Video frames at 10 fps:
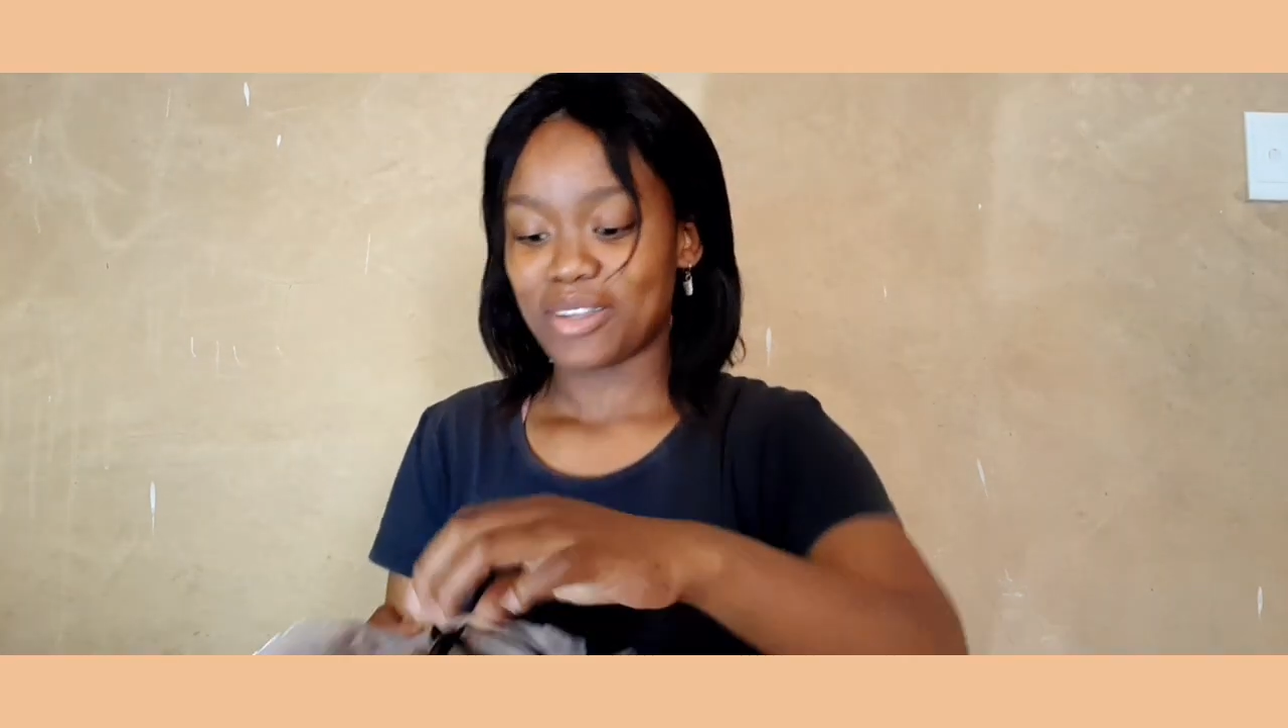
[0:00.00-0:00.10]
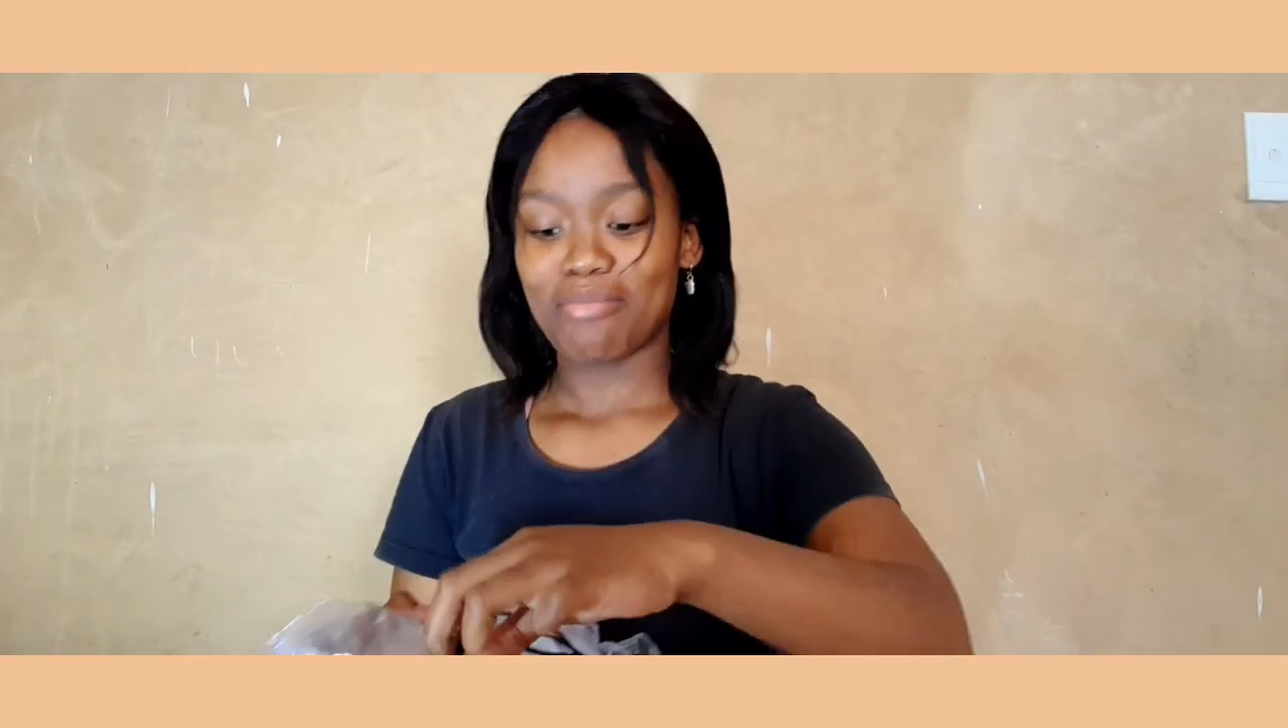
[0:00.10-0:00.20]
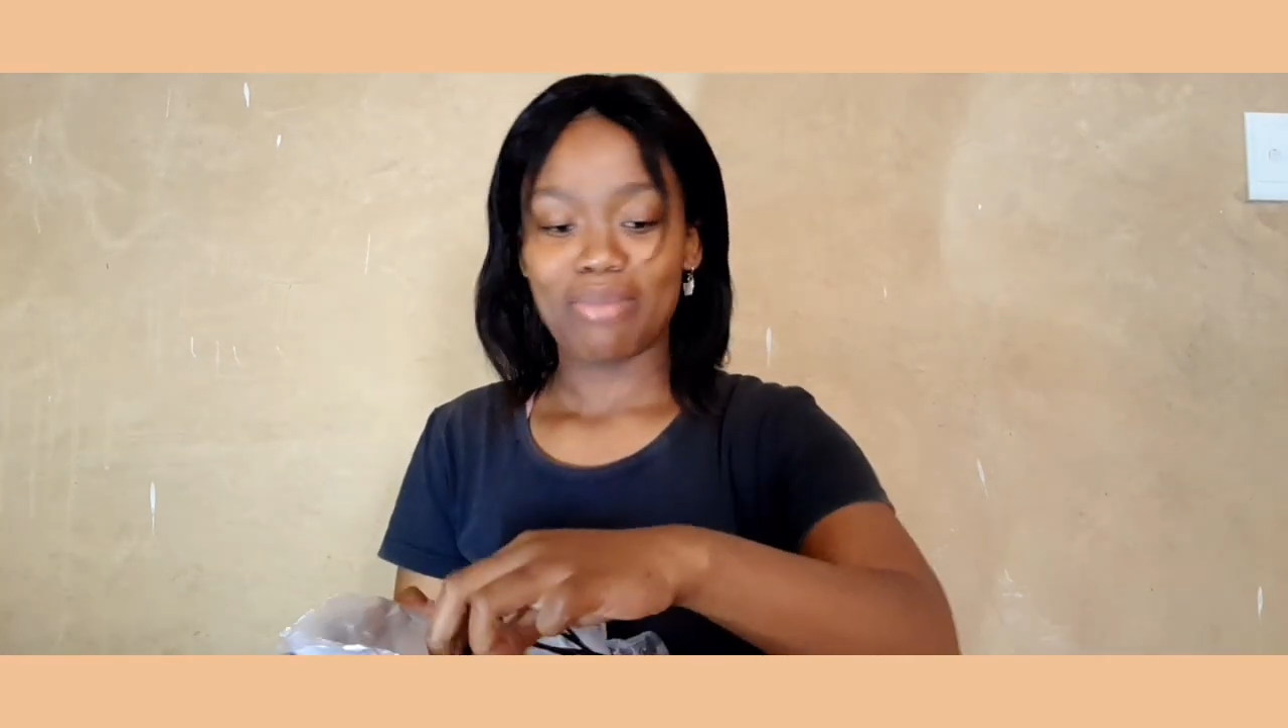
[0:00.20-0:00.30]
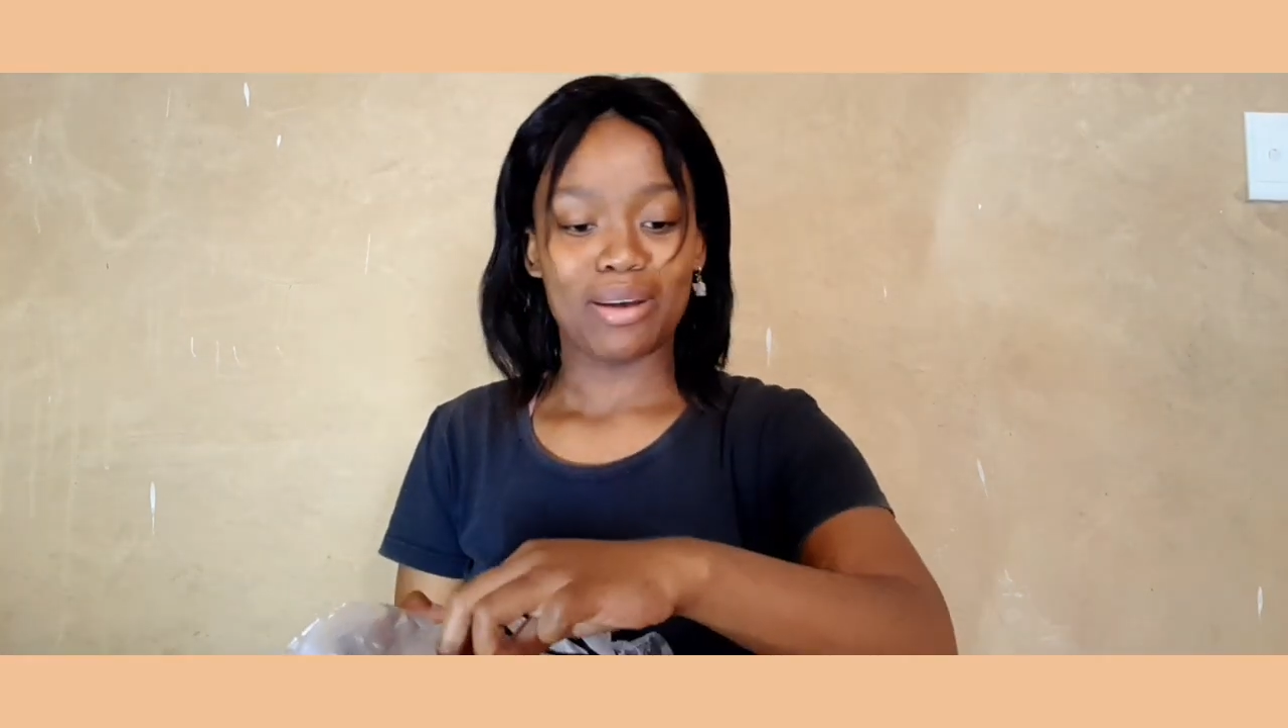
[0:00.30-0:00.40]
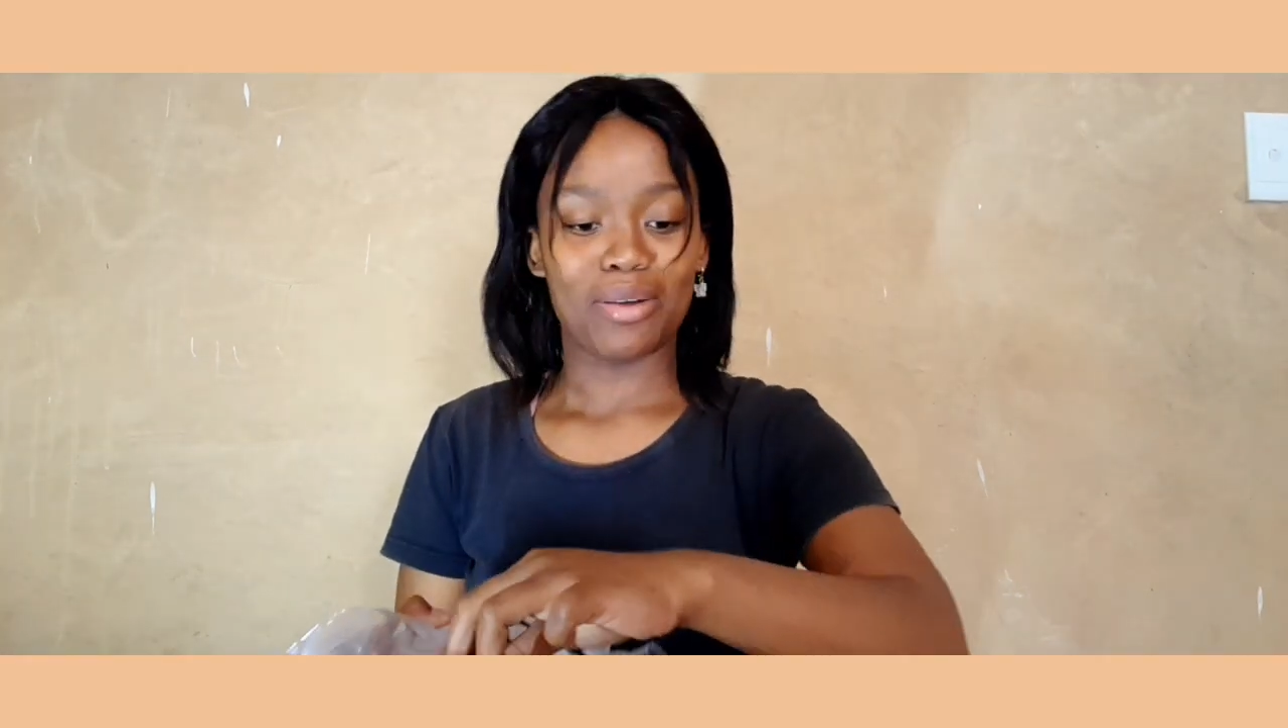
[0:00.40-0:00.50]

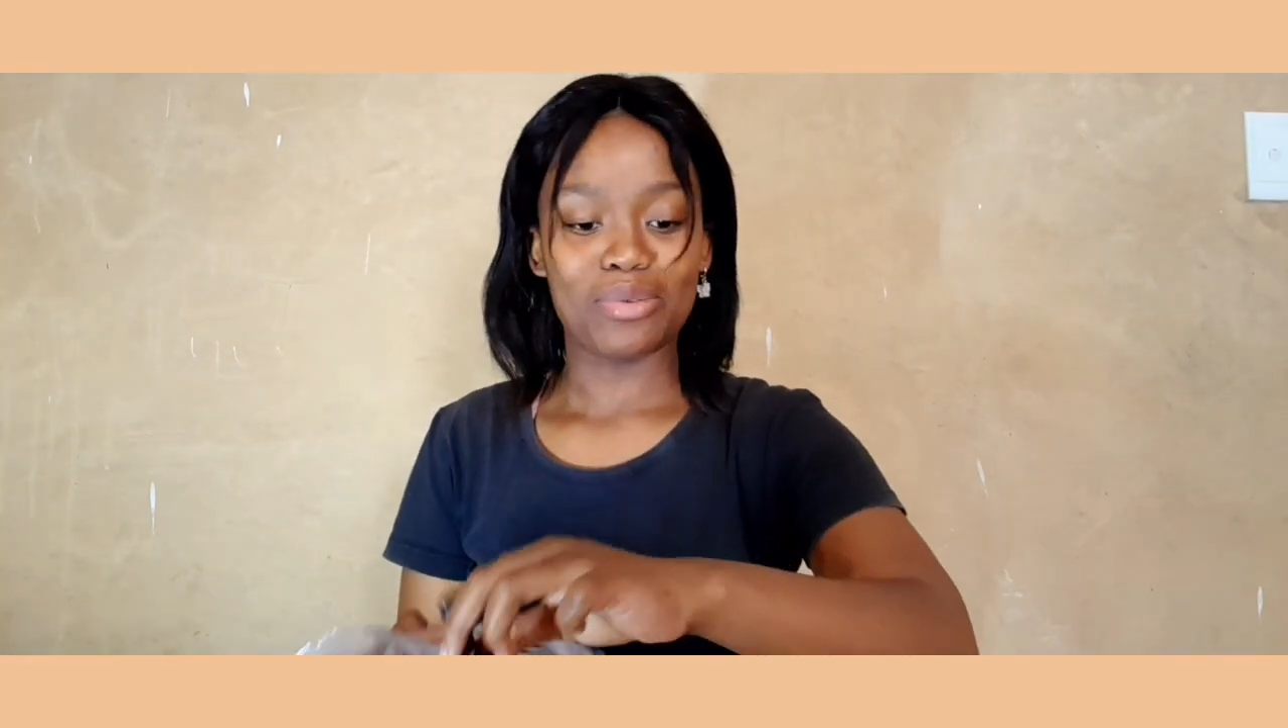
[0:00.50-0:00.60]
but I'll